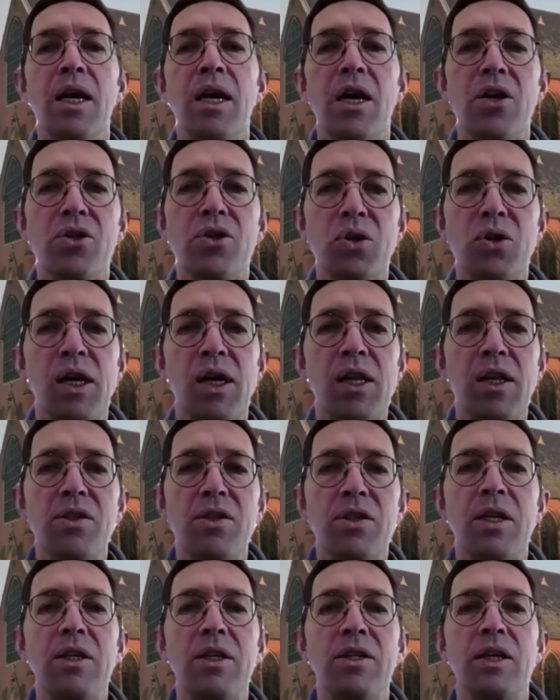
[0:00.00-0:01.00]
Australia
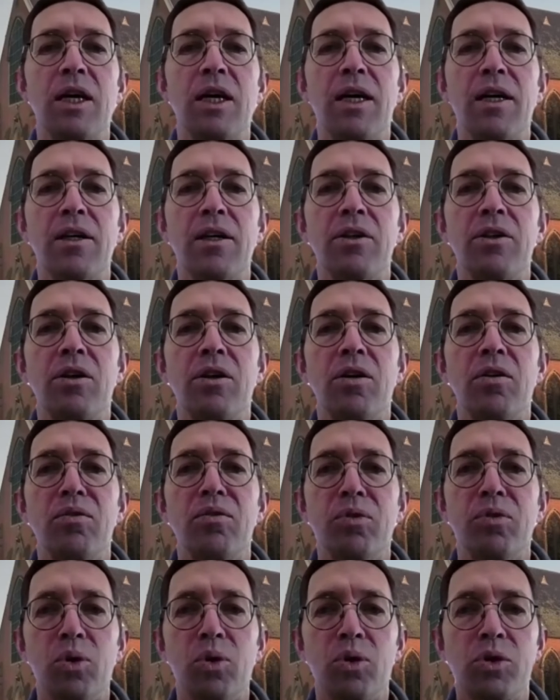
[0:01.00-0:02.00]
set a target
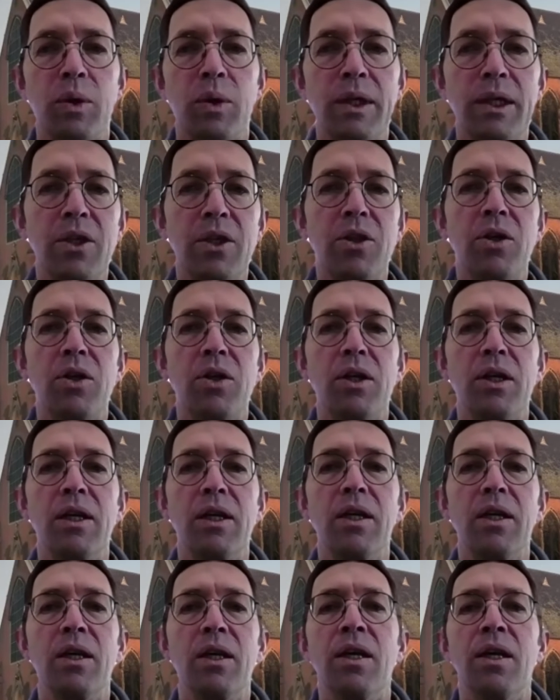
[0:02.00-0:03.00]
for 2030